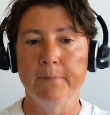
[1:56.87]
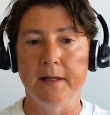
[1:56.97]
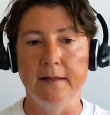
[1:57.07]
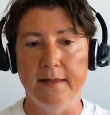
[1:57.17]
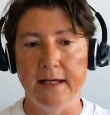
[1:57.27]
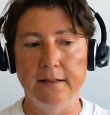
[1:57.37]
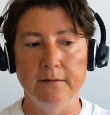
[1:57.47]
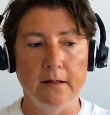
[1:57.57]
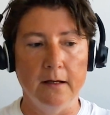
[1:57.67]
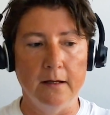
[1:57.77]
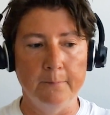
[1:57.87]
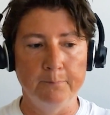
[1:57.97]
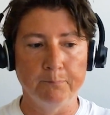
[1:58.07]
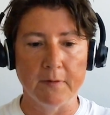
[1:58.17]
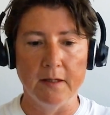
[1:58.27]
And then
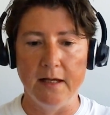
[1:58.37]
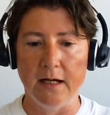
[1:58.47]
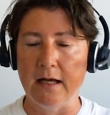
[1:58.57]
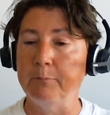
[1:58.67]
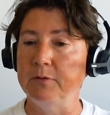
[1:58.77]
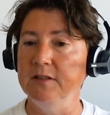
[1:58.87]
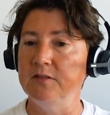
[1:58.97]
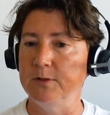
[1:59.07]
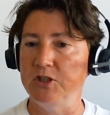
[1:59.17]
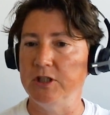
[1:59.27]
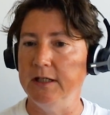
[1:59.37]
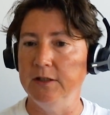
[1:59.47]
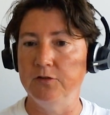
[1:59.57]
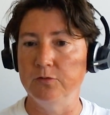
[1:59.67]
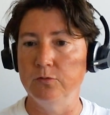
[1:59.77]
there are companies which are
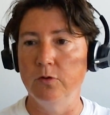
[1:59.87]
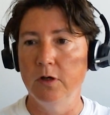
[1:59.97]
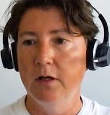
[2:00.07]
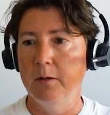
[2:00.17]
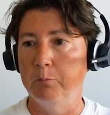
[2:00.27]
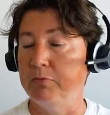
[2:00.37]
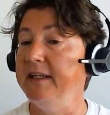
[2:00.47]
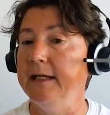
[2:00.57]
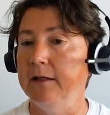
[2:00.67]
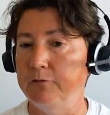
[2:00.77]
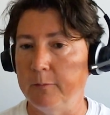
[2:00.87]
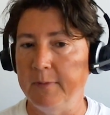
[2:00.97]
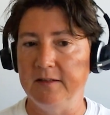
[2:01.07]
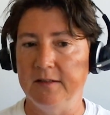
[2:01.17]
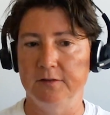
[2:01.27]
into breeding
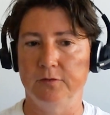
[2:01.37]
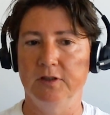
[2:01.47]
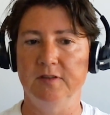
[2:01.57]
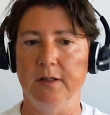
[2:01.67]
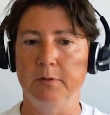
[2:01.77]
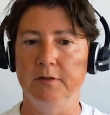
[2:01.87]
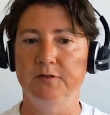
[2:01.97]
informatics, for example.